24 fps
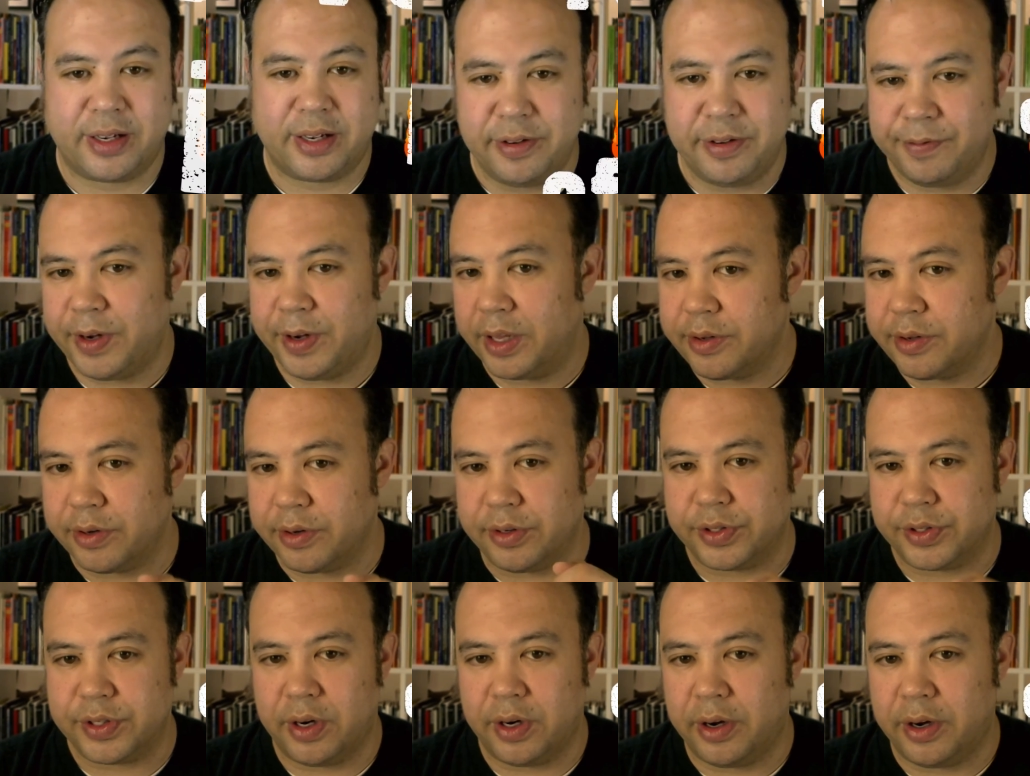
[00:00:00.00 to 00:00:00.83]
of
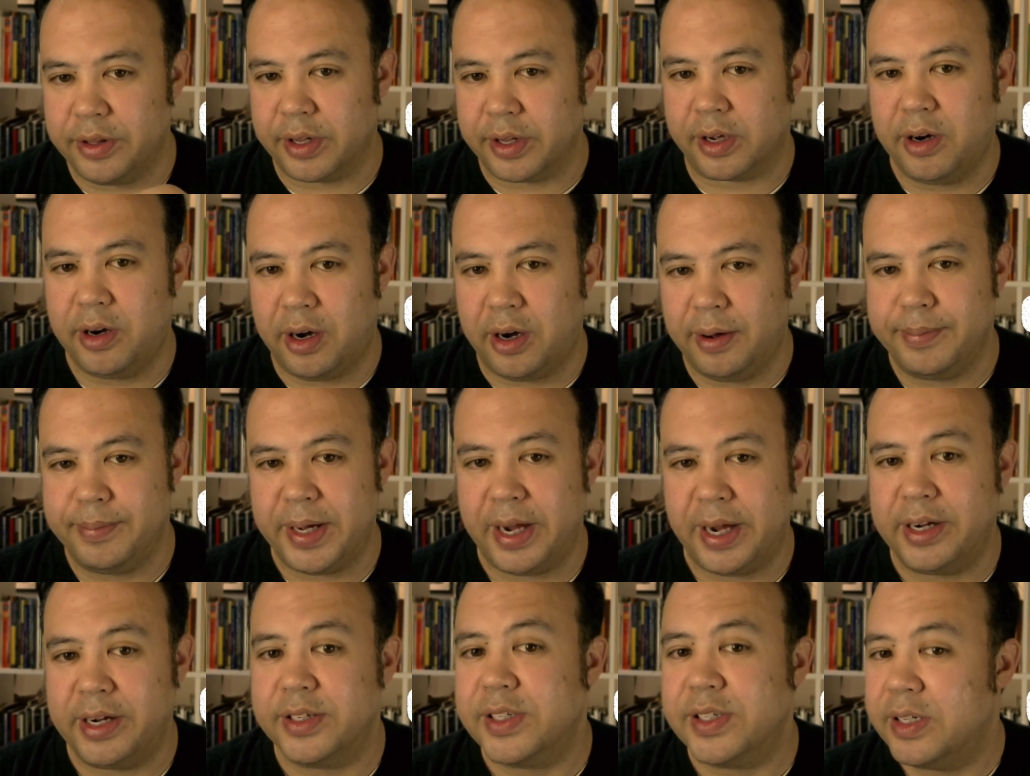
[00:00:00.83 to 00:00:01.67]
others on the
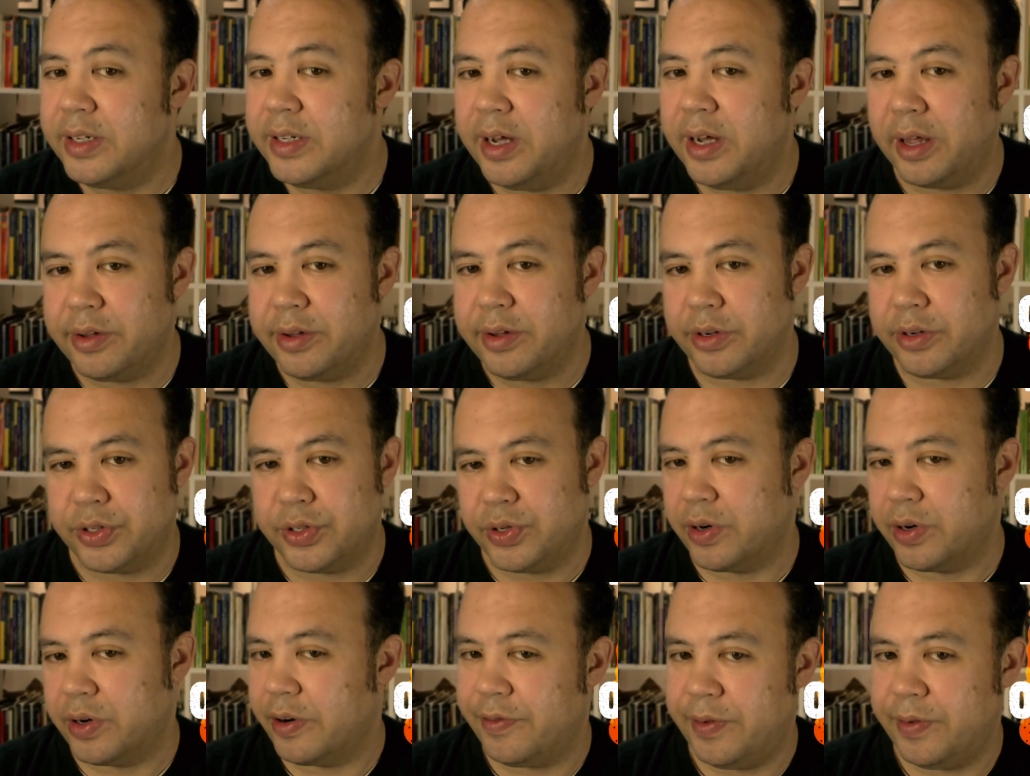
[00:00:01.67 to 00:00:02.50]
combat is another
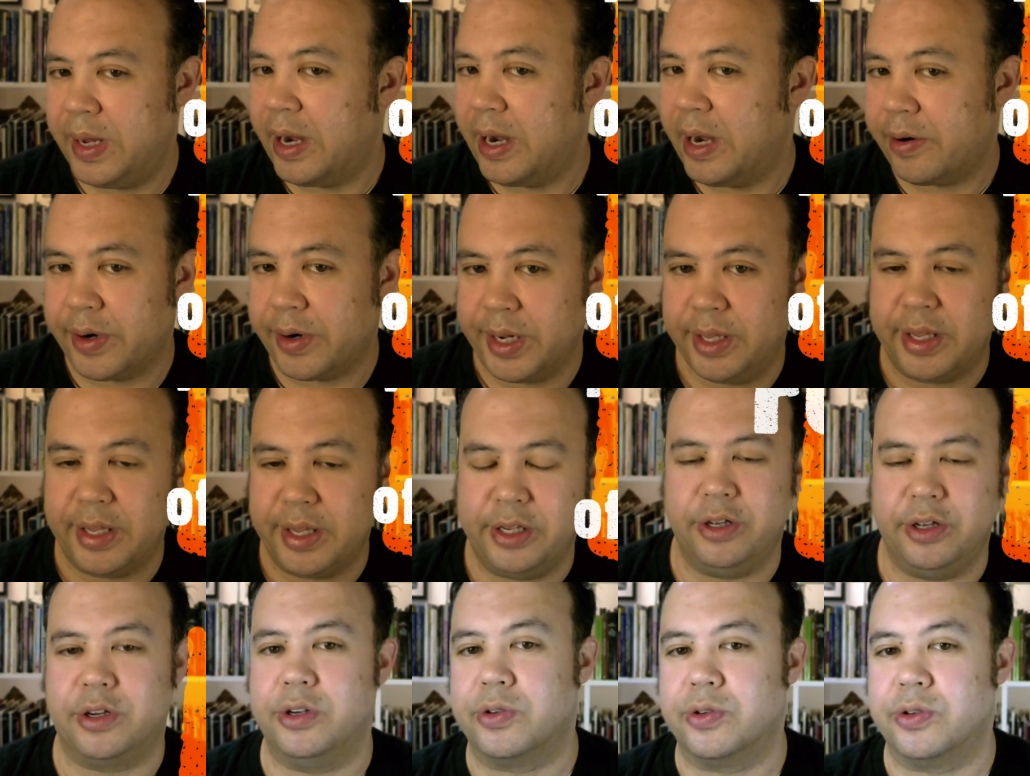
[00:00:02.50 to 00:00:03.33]
sort of area that
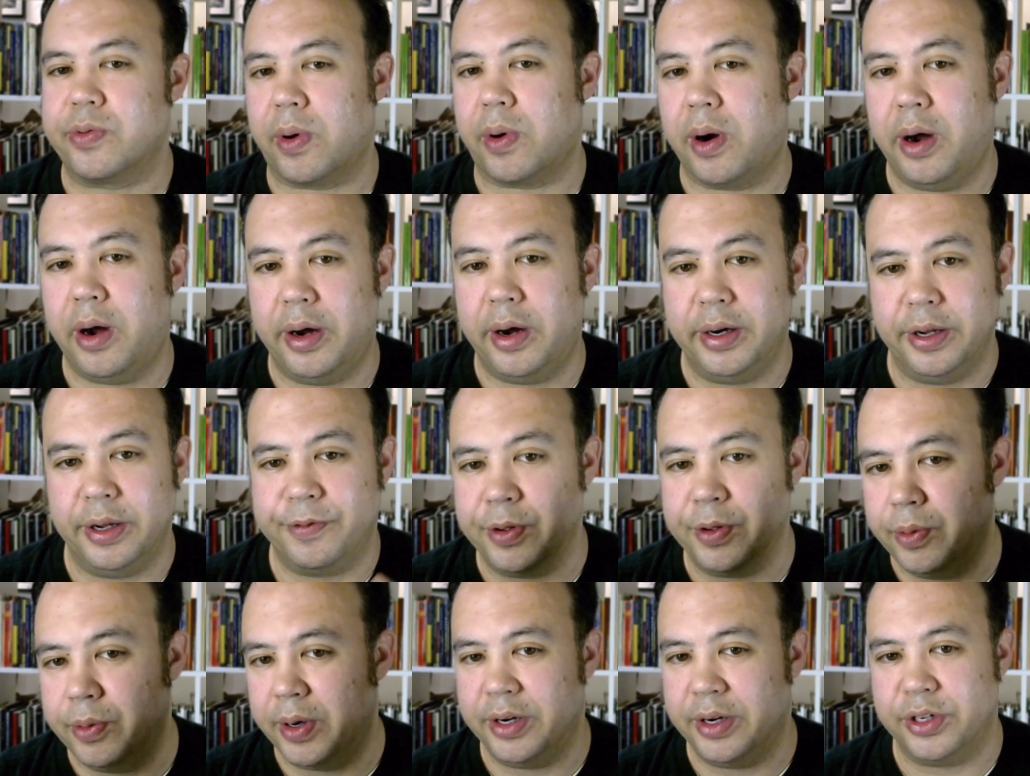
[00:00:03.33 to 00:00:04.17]
you can draw on
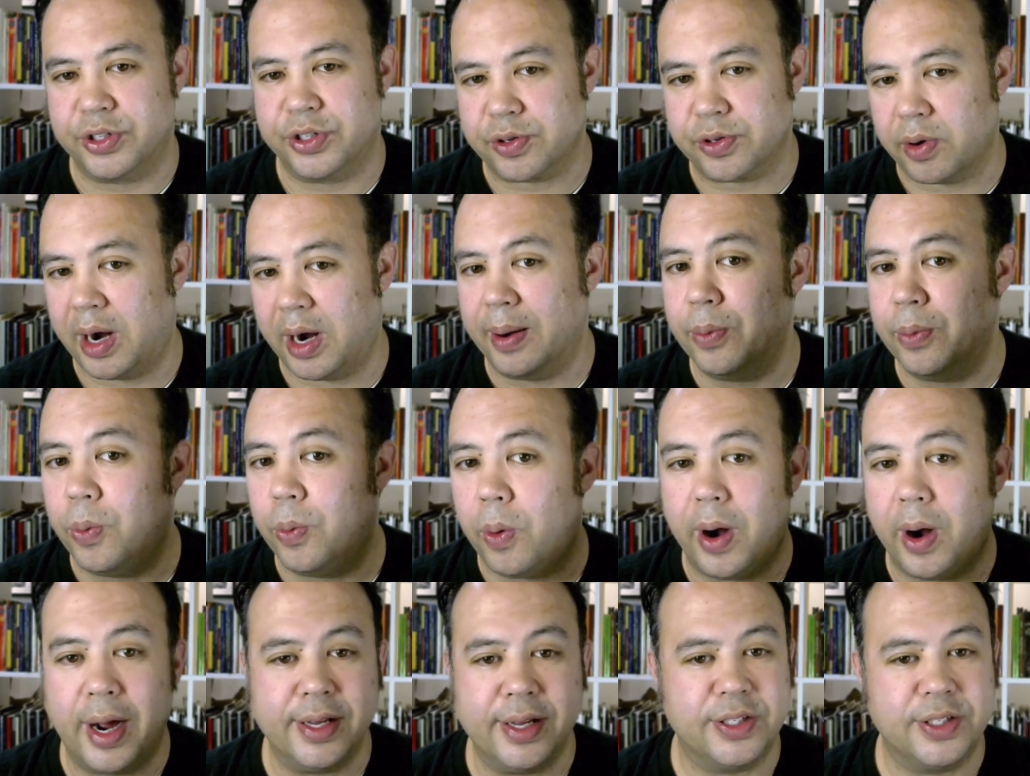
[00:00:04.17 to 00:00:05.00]
if you want to describe
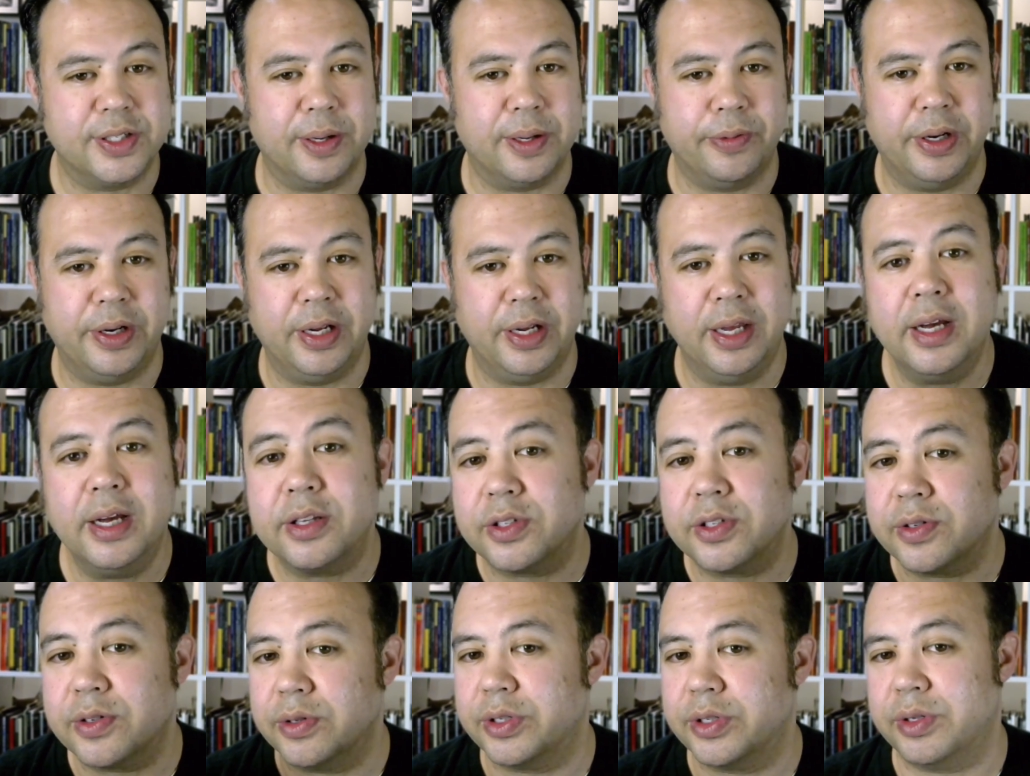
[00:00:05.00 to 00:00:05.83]
why someone
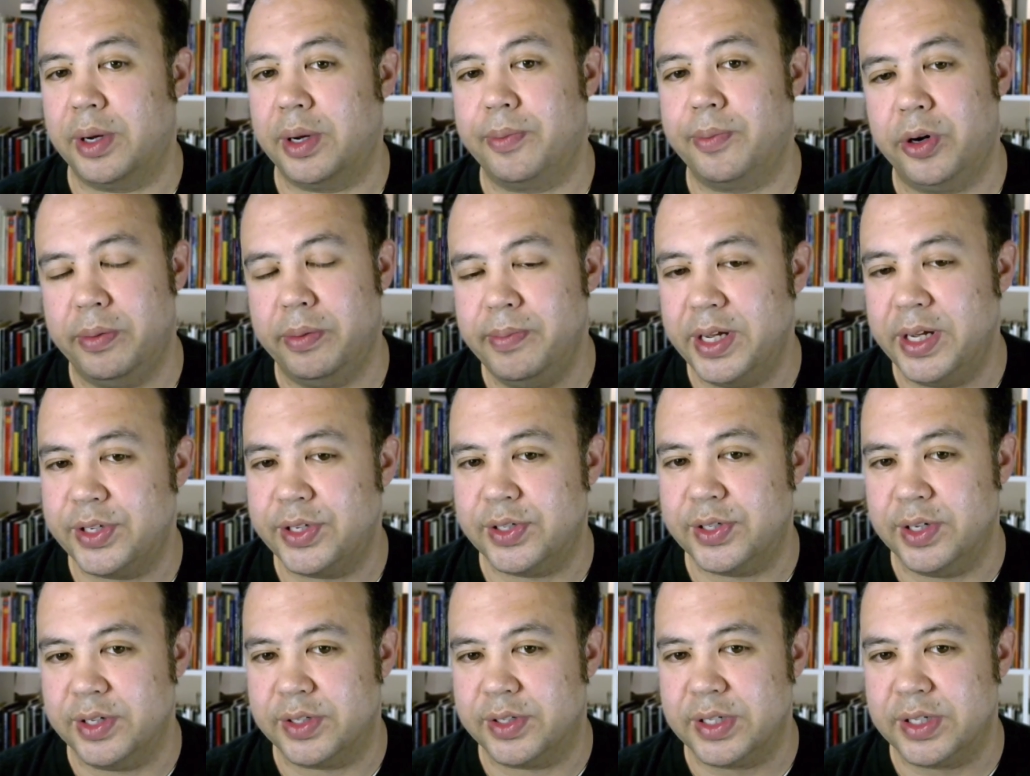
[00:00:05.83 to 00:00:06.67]
hits or someone
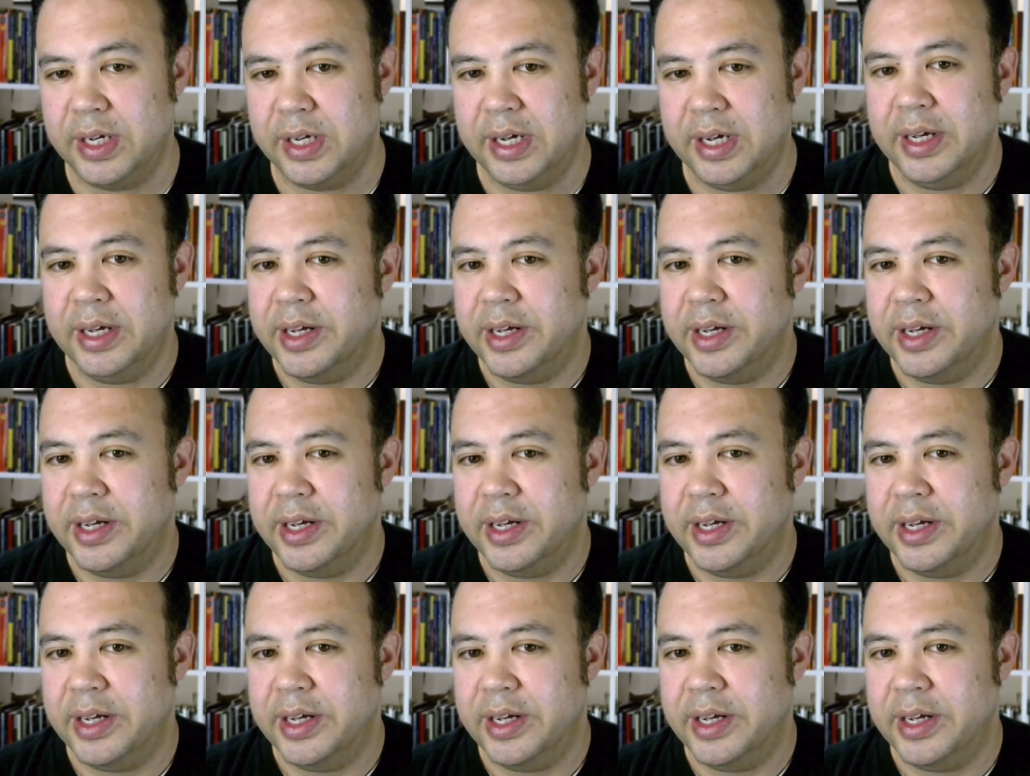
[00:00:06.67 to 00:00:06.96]
misses,